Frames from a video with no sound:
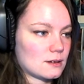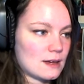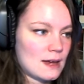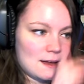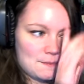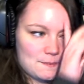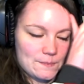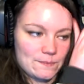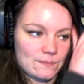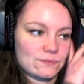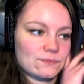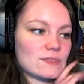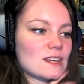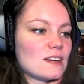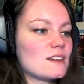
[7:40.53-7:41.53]
Okay.
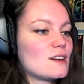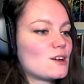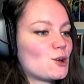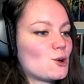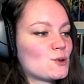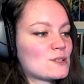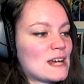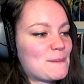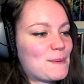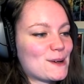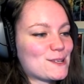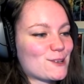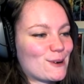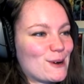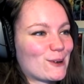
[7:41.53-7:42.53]
And I
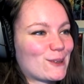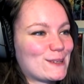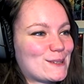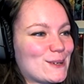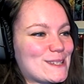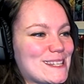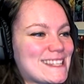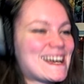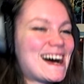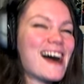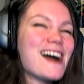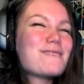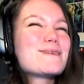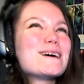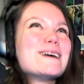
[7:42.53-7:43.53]
point terribly toward the
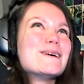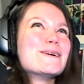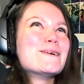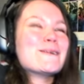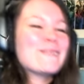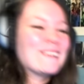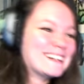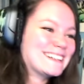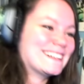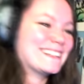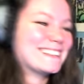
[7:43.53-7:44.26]
sky. Woo!